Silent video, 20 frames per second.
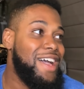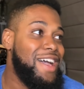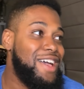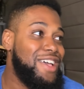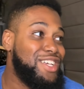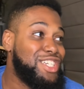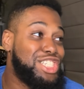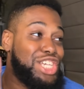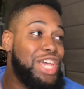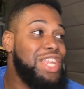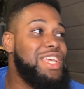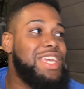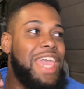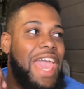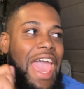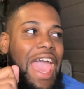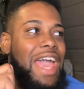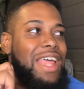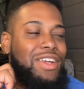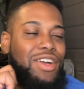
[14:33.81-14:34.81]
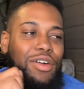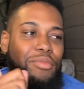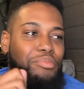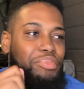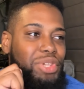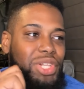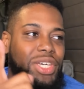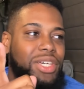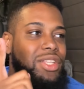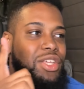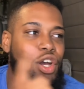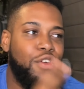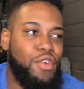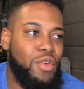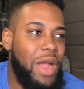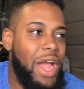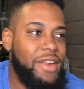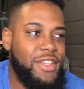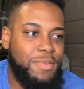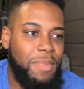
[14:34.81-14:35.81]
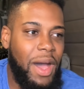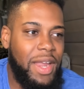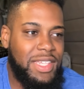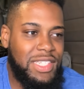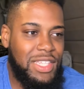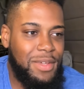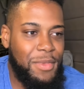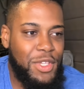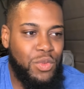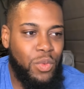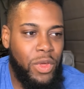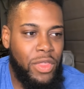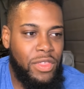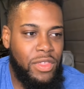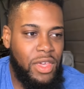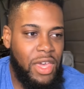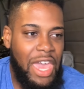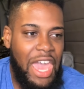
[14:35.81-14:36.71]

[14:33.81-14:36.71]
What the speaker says: Shin can completely override his body's limits with